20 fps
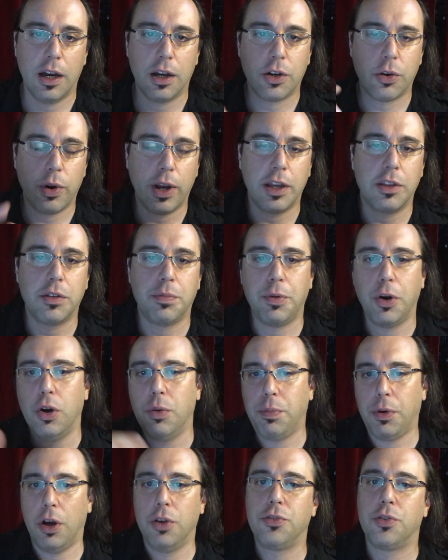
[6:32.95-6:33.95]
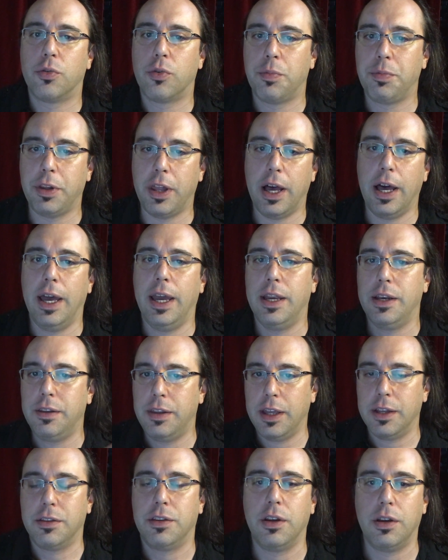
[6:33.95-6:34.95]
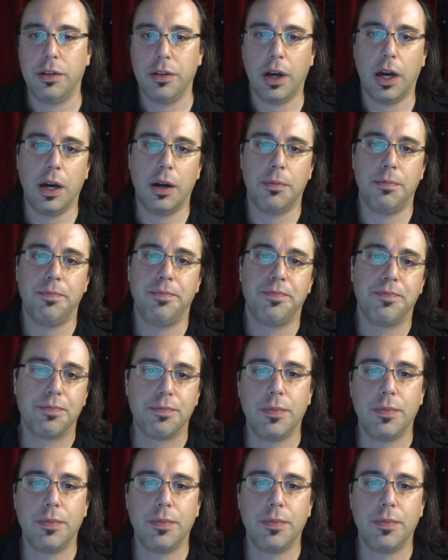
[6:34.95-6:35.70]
Craig the Pope also replied that